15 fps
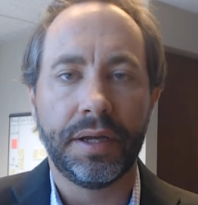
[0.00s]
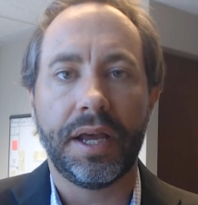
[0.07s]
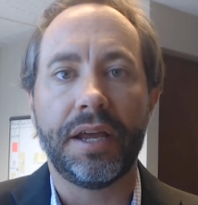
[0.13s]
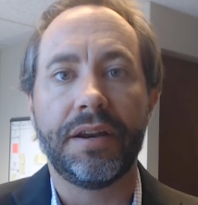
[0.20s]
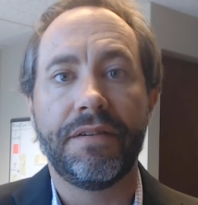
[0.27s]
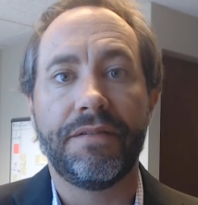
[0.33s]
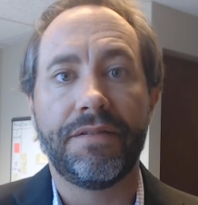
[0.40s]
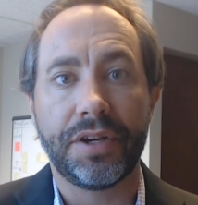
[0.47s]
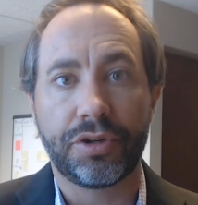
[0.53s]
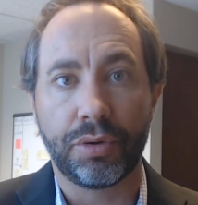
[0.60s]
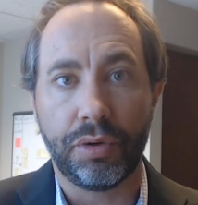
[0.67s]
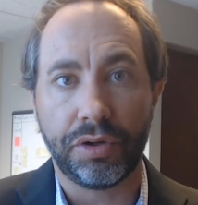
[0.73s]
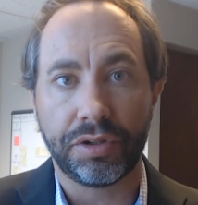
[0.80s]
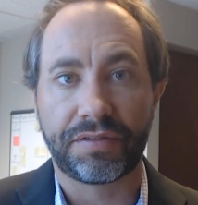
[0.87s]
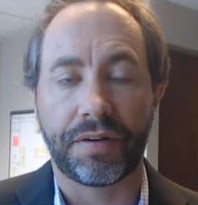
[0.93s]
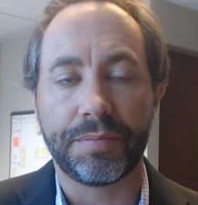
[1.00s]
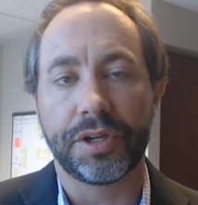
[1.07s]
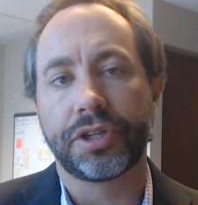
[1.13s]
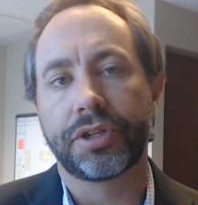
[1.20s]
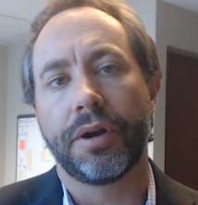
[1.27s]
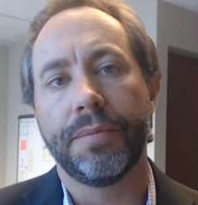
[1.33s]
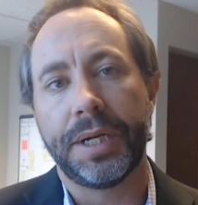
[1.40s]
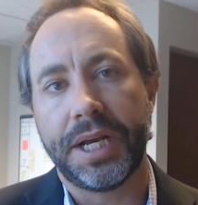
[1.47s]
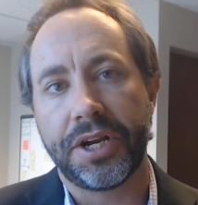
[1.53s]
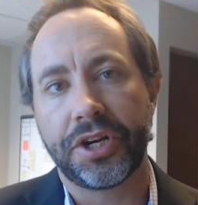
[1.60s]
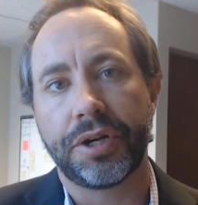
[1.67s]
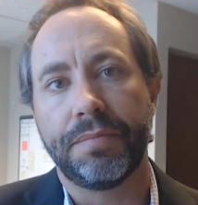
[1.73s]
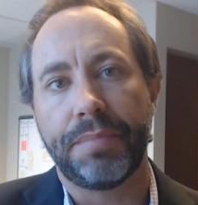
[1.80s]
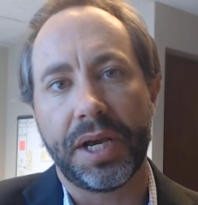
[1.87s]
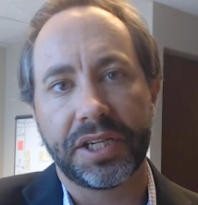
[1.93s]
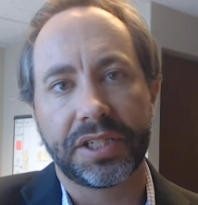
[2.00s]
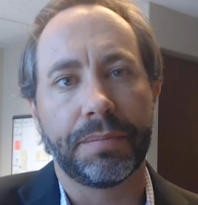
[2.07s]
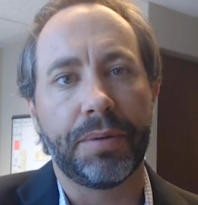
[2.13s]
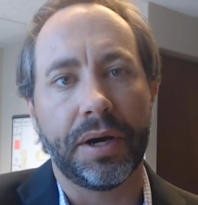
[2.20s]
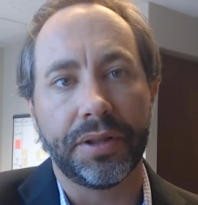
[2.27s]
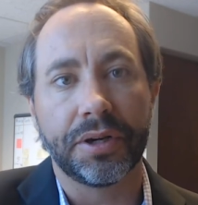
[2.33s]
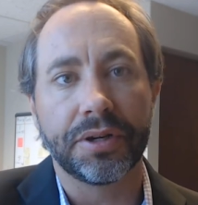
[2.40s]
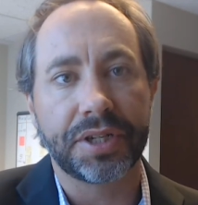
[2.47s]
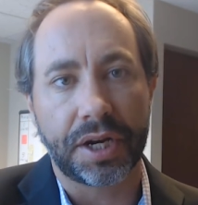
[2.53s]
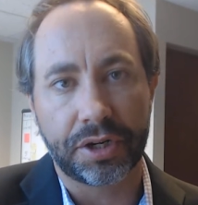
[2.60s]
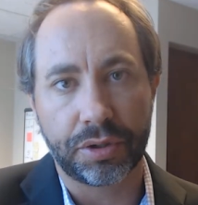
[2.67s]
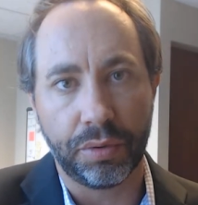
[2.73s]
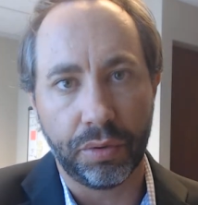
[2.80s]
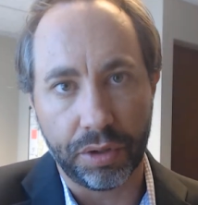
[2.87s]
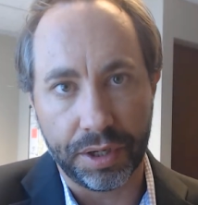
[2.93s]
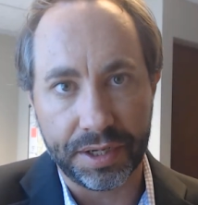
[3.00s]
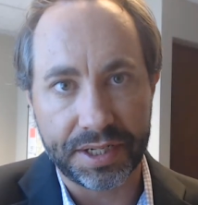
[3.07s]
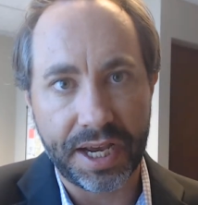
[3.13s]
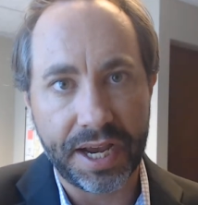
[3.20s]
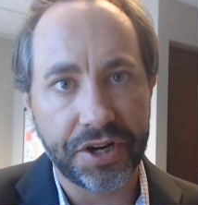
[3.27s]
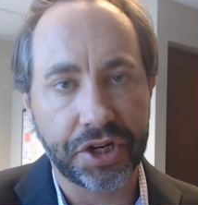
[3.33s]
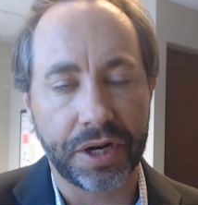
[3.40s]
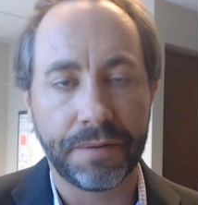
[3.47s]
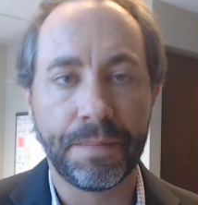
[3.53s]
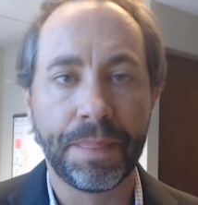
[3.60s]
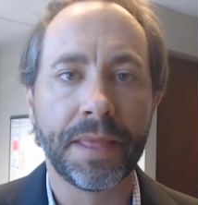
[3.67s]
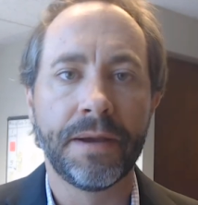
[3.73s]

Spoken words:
individuals from discrimination based upon their sexual orientation,